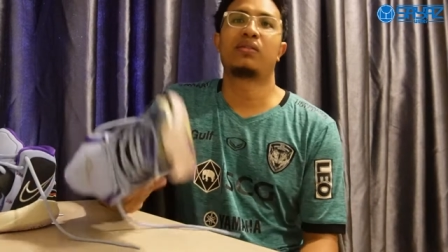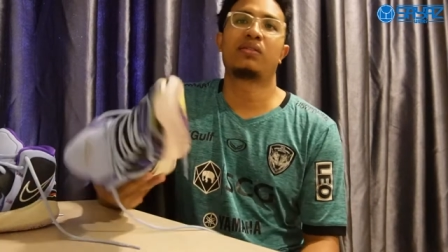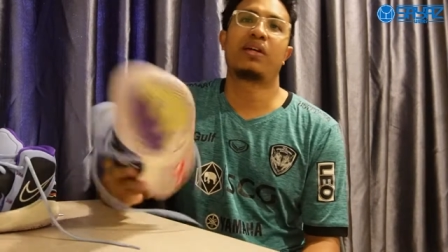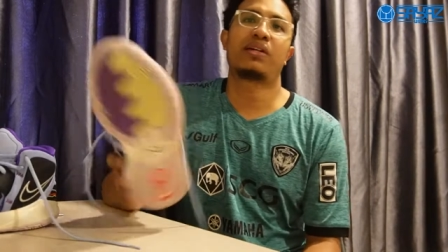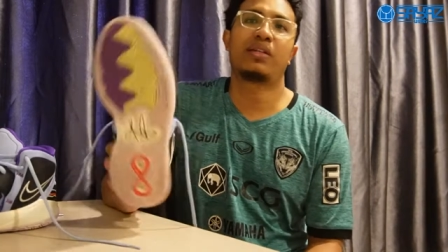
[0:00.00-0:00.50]
the
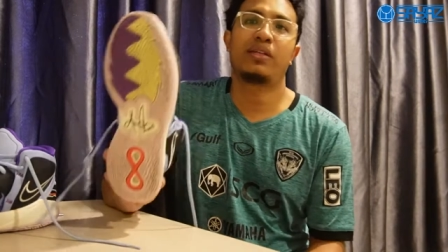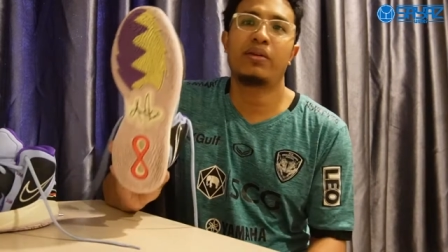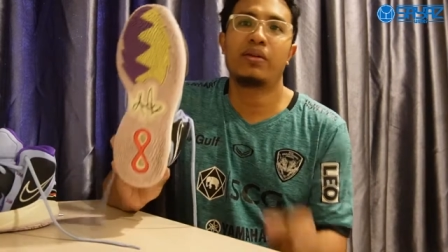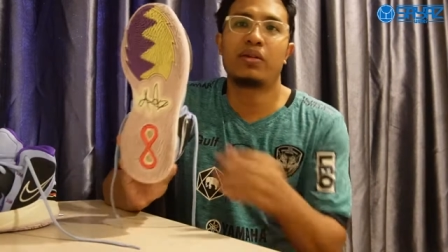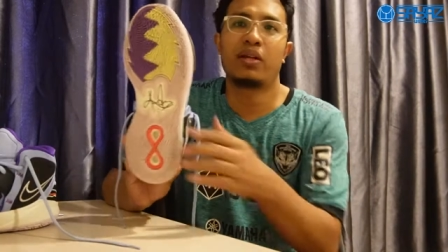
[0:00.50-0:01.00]
traction.
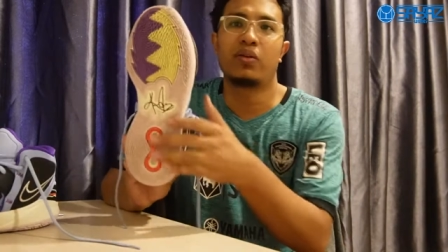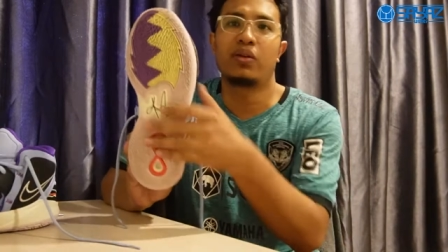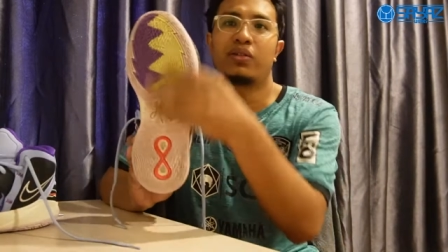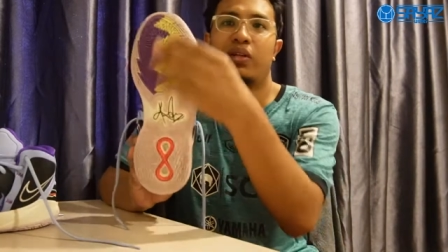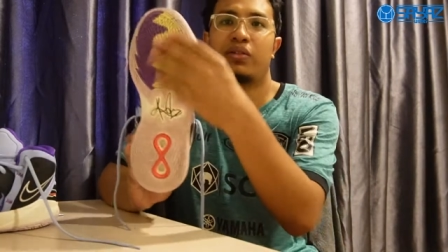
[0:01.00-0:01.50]
You can look
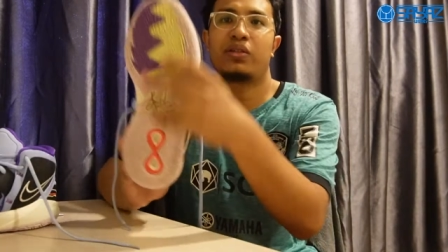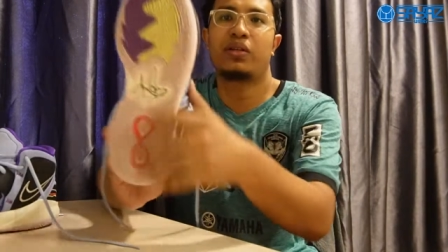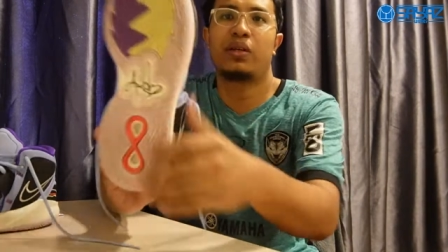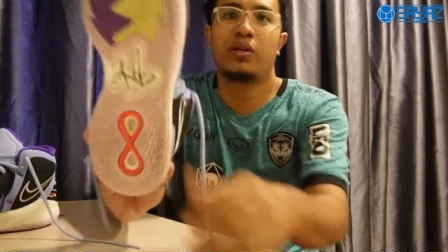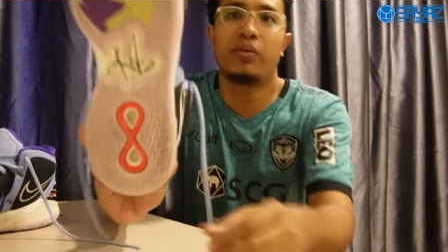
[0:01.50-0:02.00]
at traction
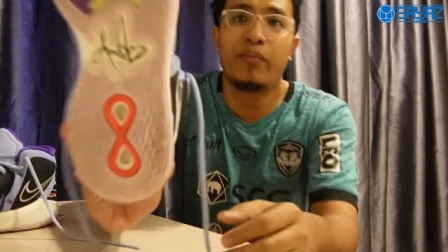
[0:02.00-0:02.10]
here.